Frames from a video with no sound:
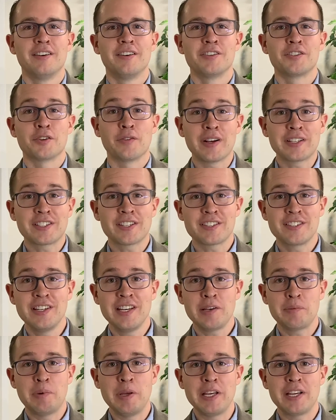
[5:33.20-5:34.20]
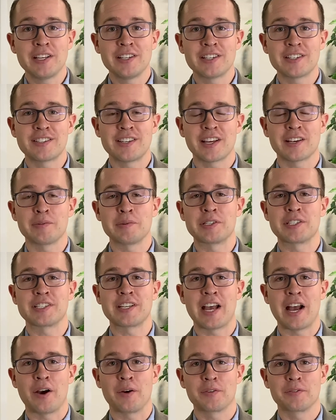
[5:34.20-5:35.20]
So that's a sneak peek into Segment
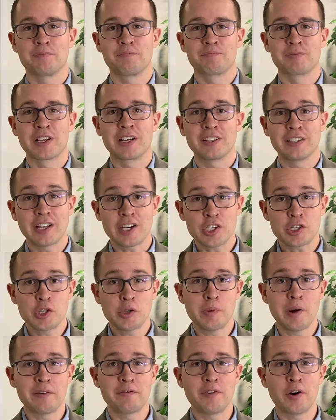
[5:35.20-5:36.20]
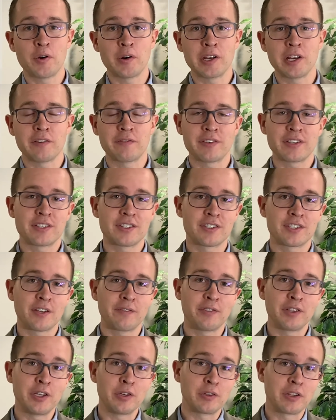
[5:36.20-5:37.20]
Scout. Let us know by voting if this is
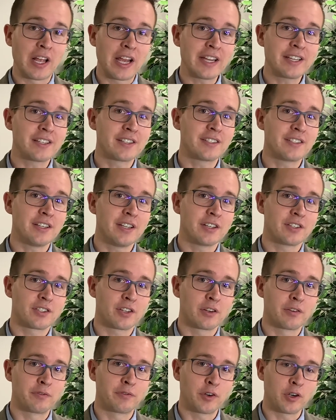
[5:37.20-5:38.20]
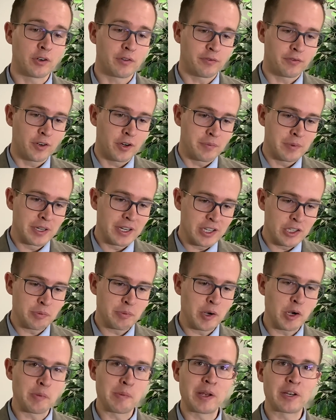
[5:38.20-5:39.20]
something you'd like to see us convert from an
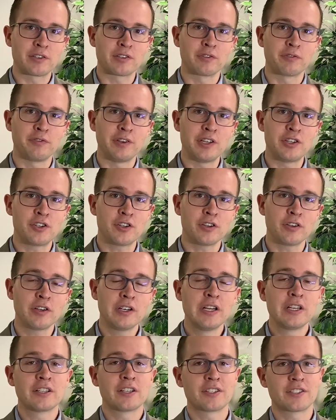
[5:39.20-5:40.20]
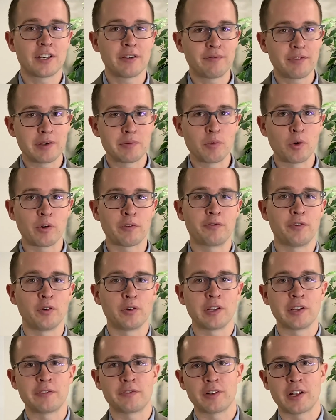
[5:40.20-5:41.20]
experimental feature to something more
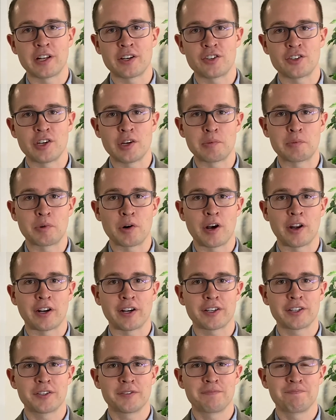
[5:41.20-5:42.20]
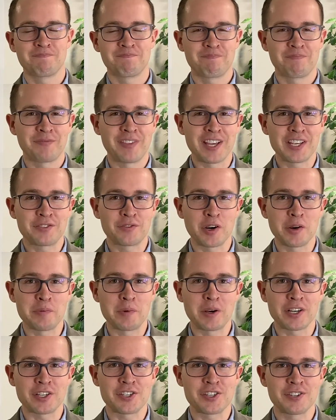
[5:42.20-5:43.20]
fully fledged in product. Thanks very
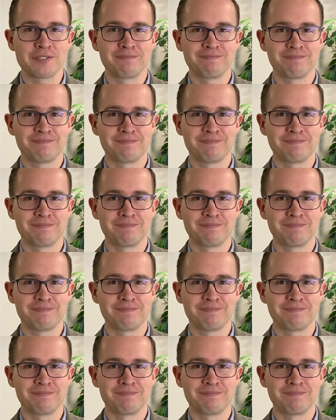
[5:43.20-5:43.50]
much.